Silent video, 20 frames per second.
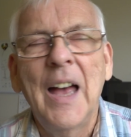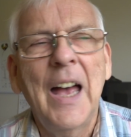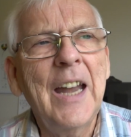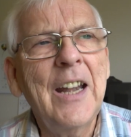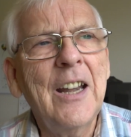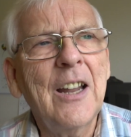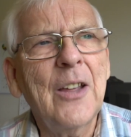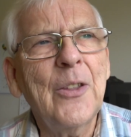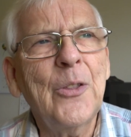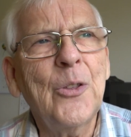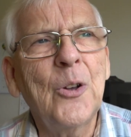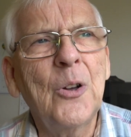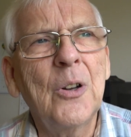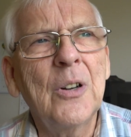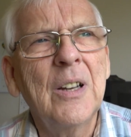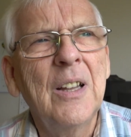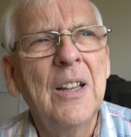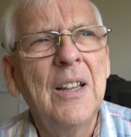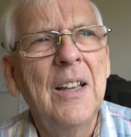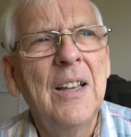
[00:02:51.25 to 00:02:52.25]
And I
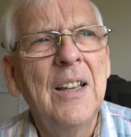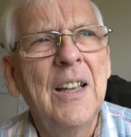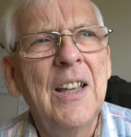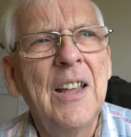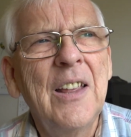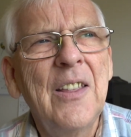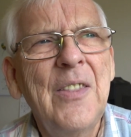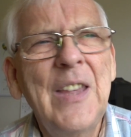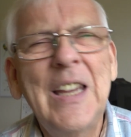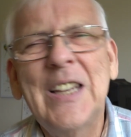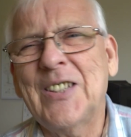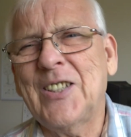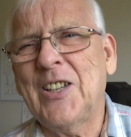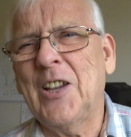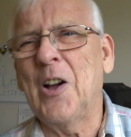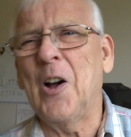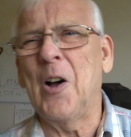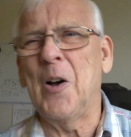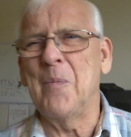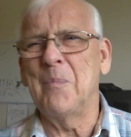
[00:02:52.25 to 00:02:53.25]
thought, this
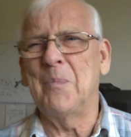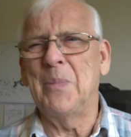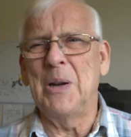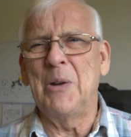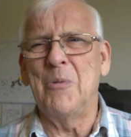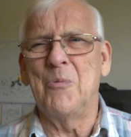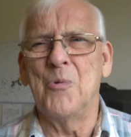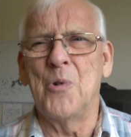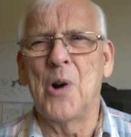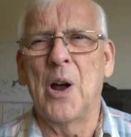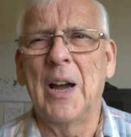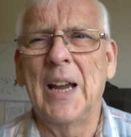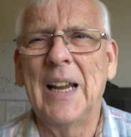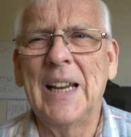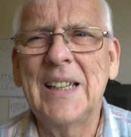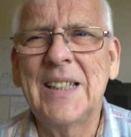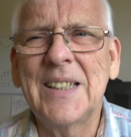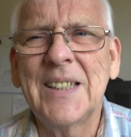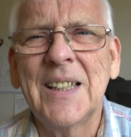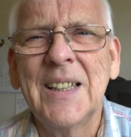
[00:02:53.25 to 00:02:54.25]
can't be
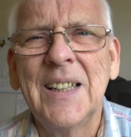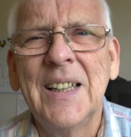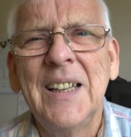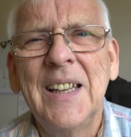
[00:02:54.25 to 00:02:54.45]
right,